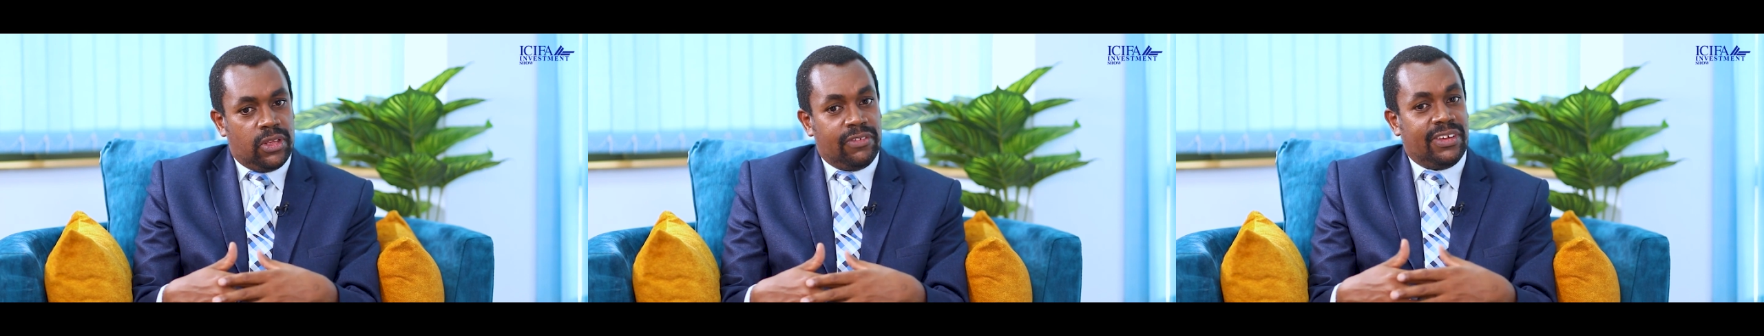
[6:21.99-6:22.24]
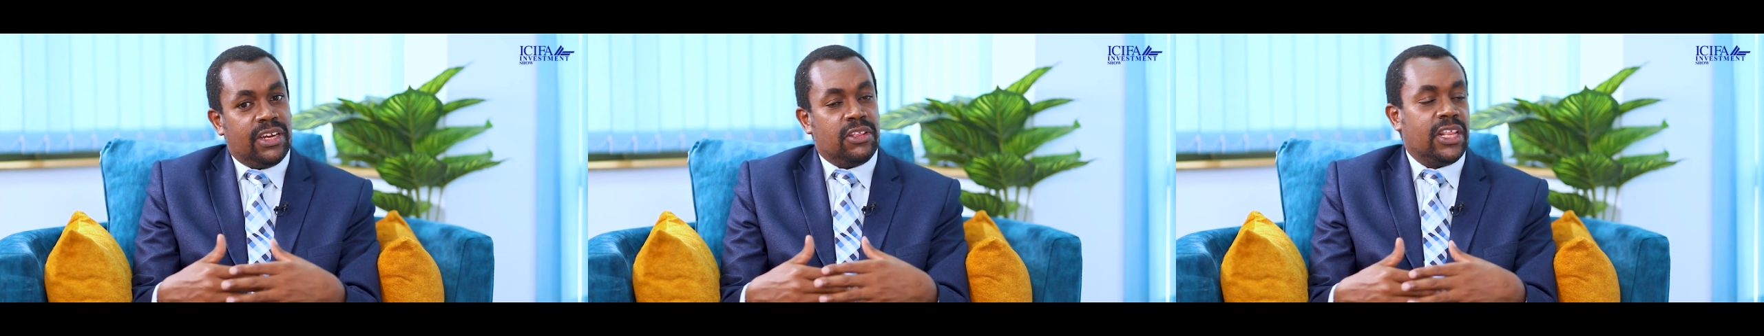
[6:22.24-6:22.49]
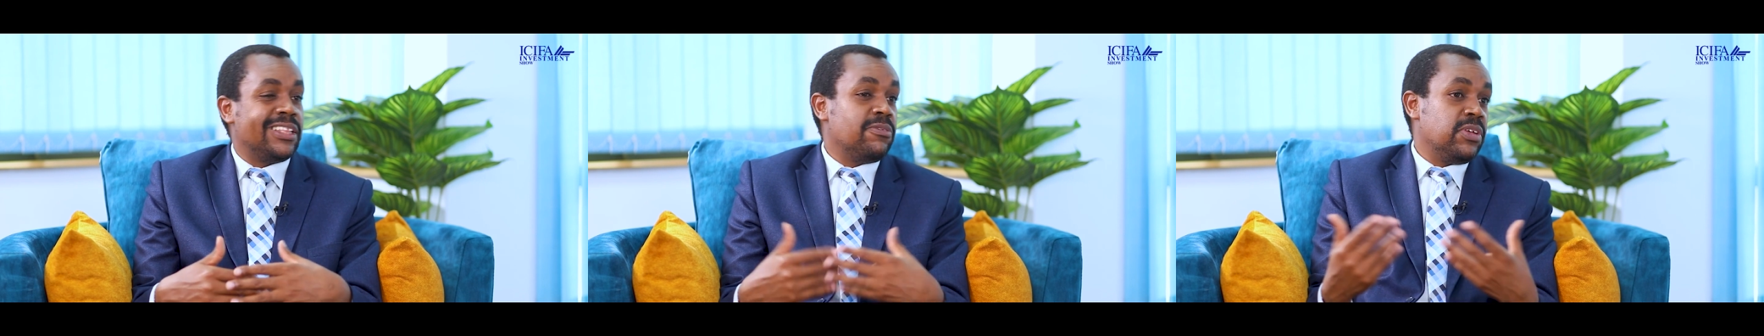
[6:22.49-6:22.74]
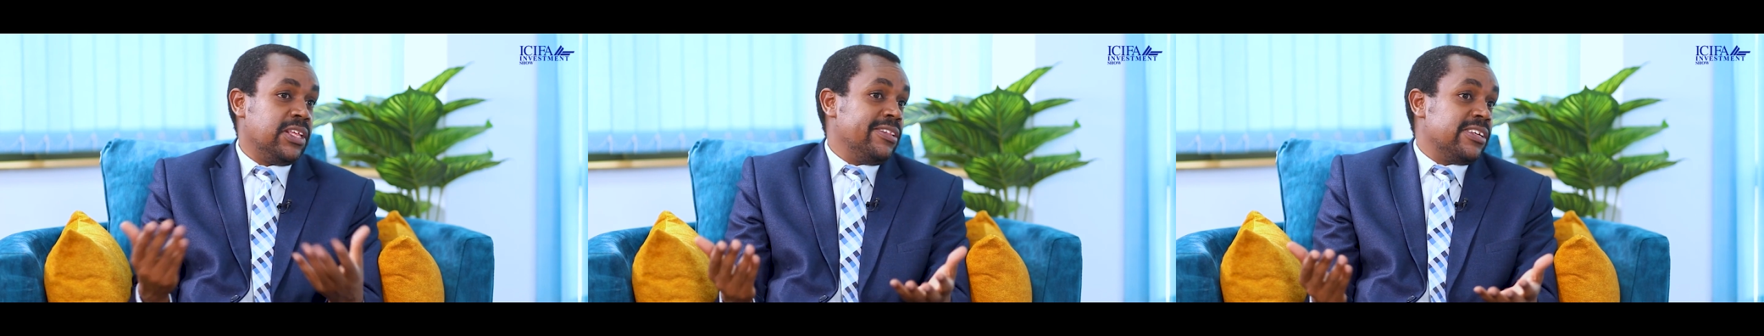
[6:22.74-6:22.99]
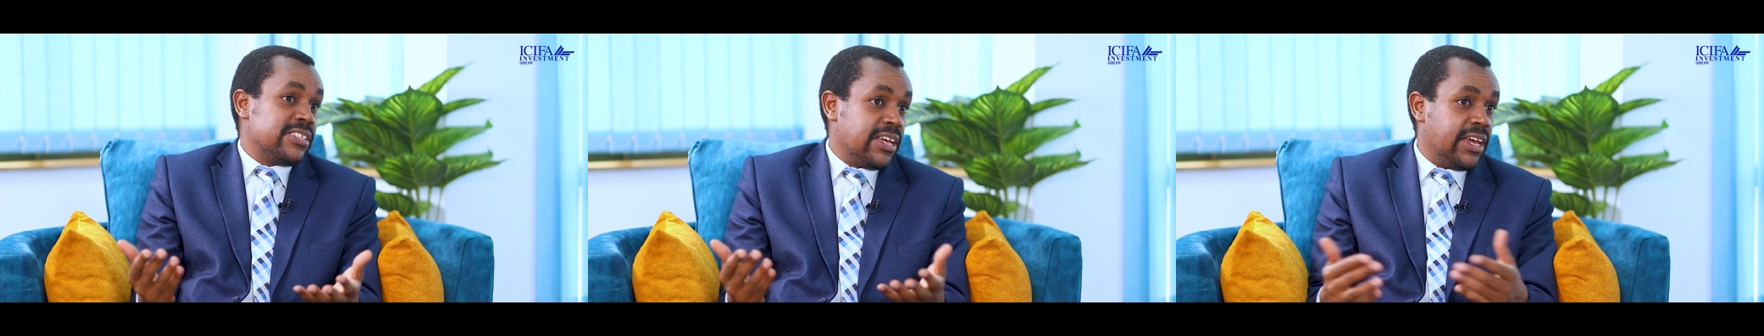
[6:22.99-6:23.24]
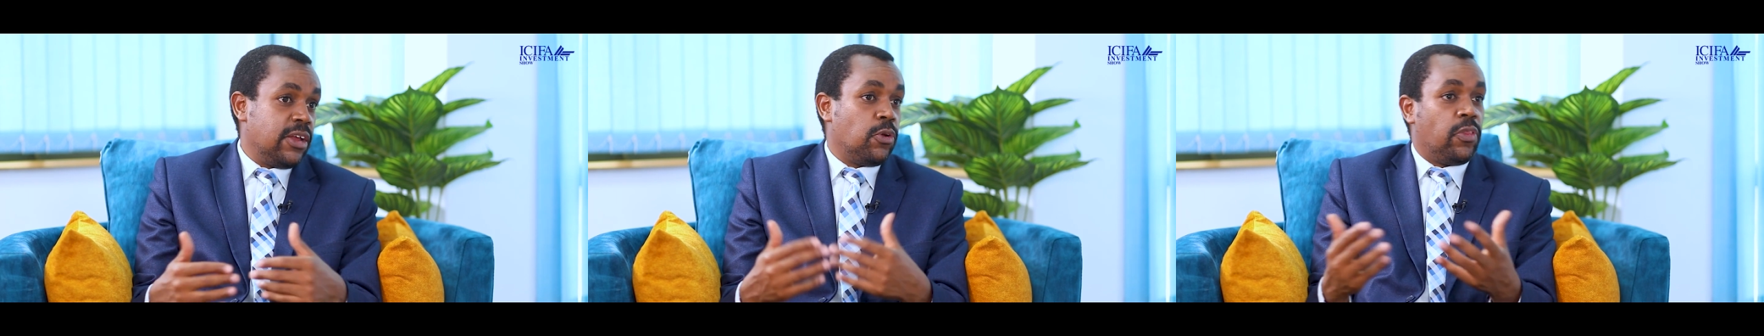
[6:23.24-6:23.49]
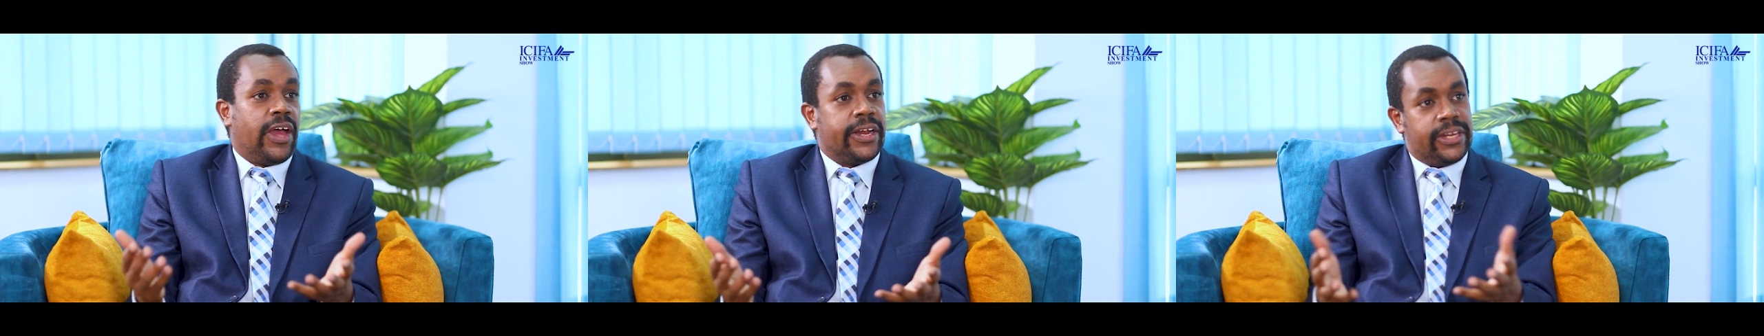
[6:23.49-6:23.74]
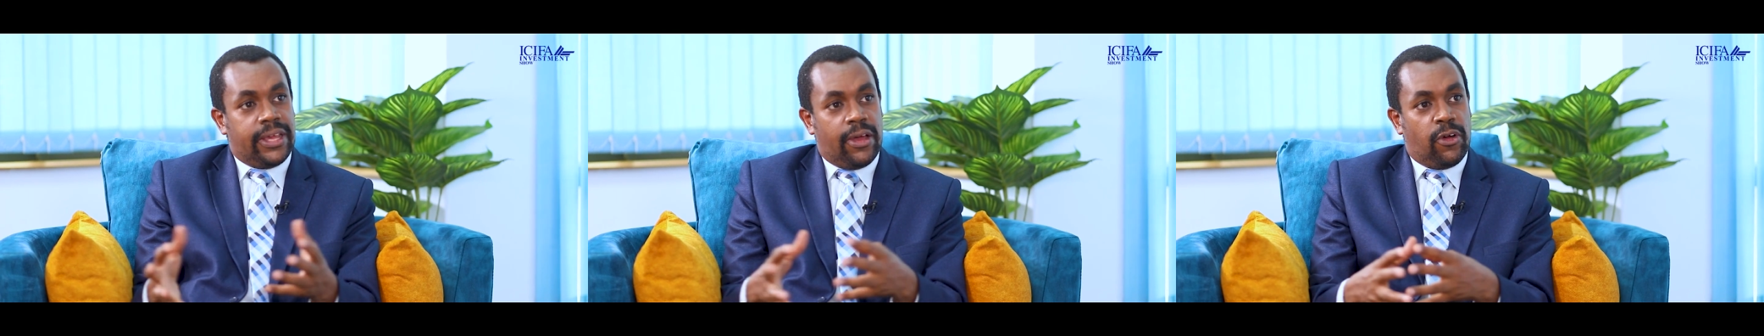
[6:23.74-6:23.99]
even within the second or
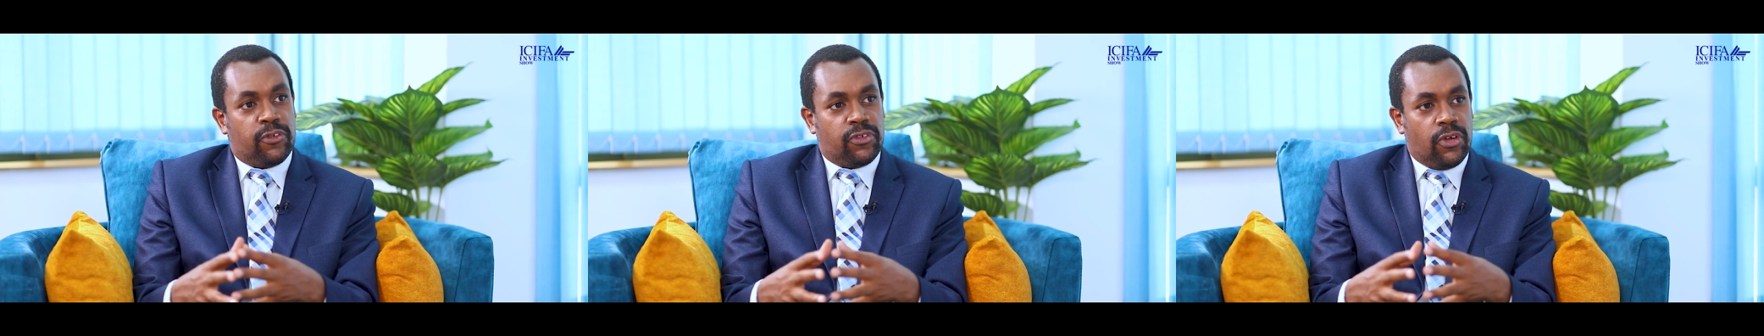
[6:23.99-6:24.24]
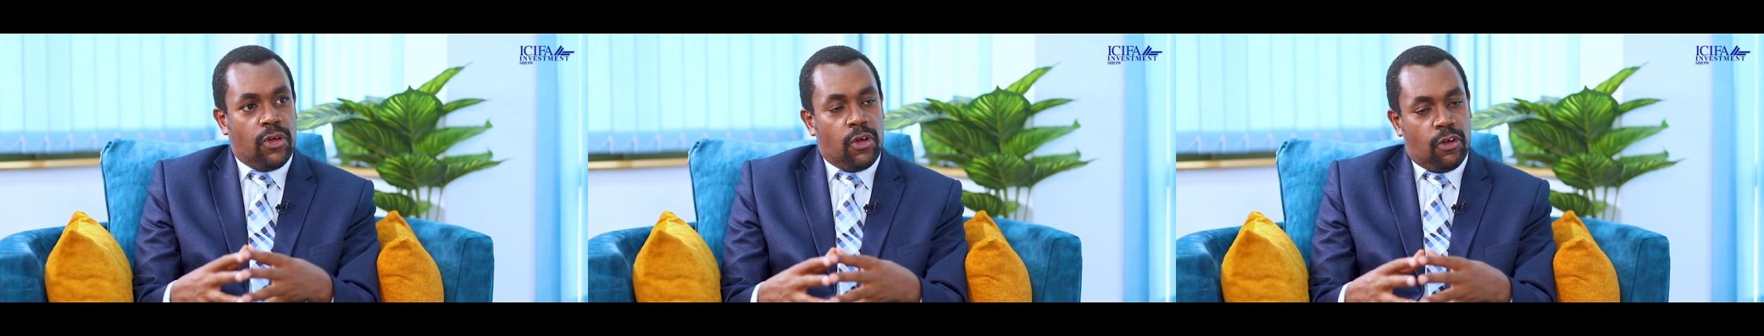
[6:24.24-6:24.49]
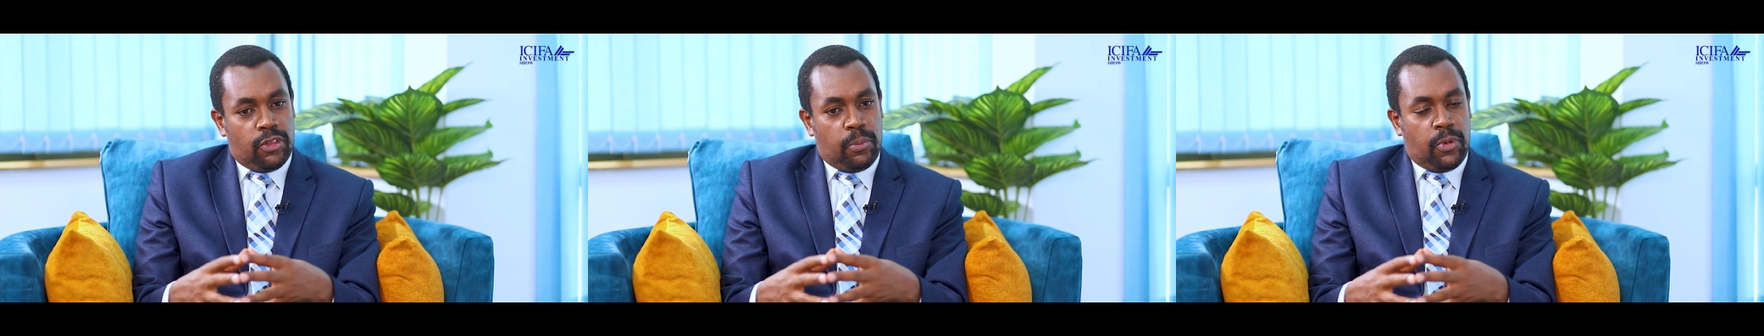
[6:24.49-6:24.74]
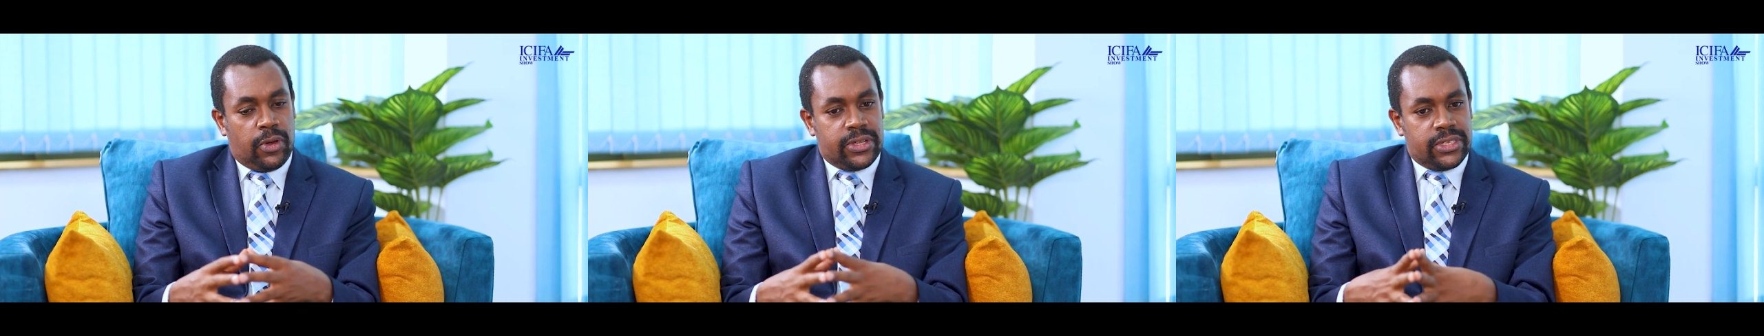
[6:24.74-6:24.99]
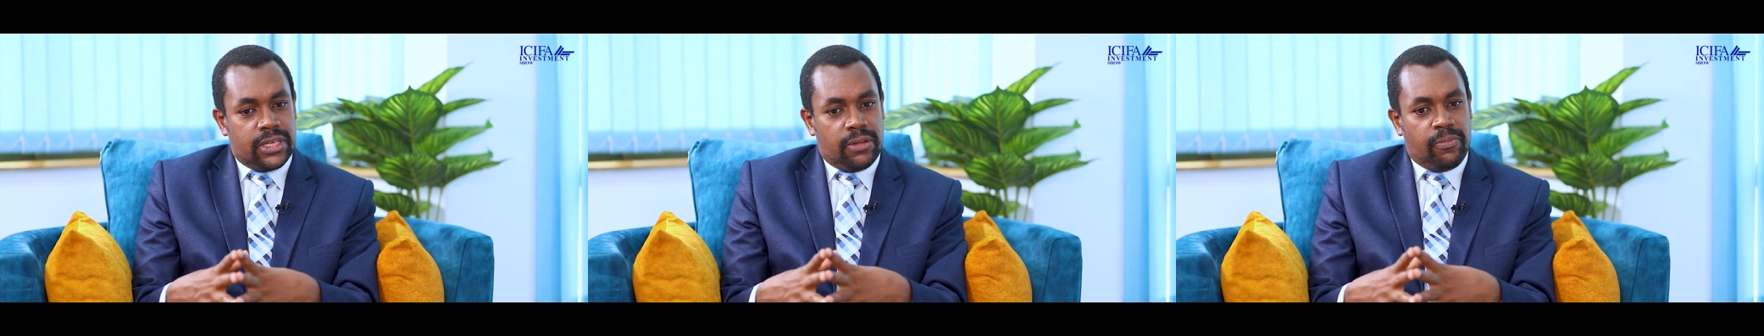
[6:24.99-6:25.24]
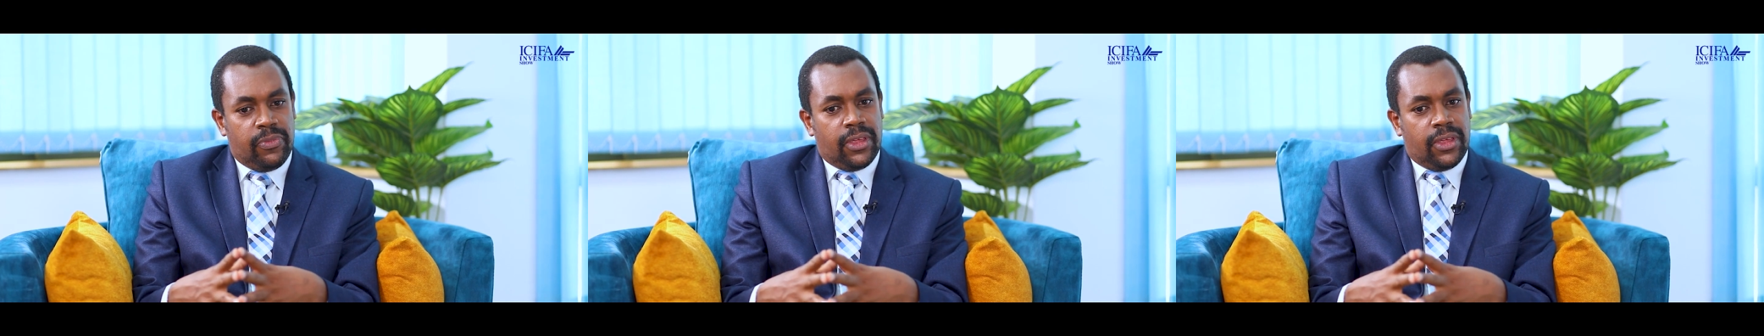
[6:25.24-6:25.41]
third year of the policy.